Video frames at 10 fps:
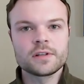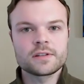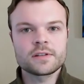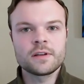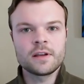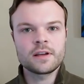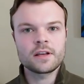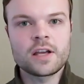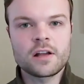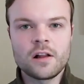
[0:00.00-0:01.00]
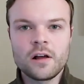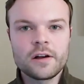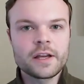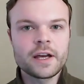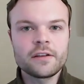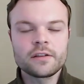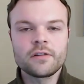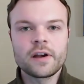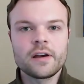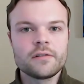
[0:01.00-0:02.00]
just clawing out of the
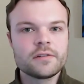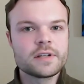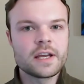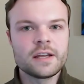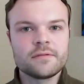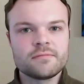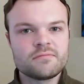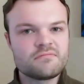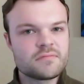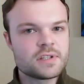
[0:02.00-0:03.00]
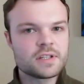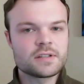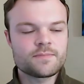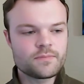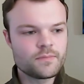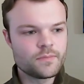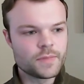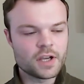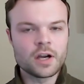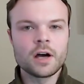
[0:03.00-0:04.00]
ground, and just
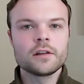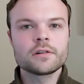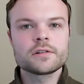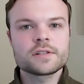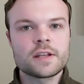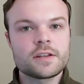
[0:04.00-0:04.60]
the colors that the